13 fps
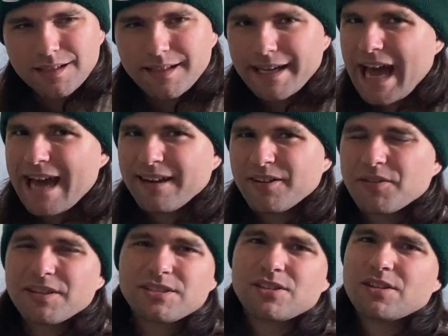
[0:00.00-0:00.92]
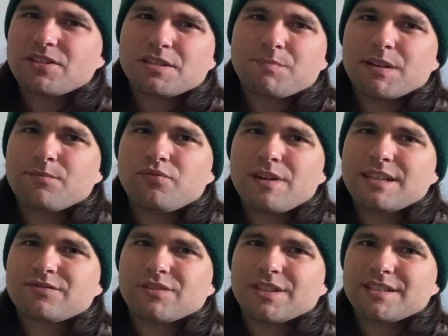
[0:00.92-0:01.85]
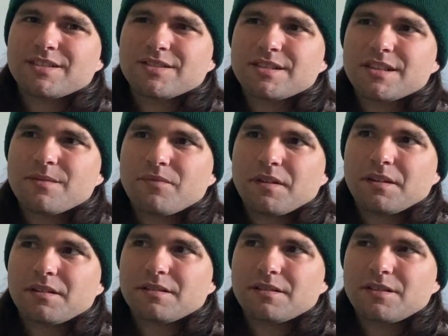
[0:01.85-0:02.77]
Like, I don't know, this should have just been a press release or something.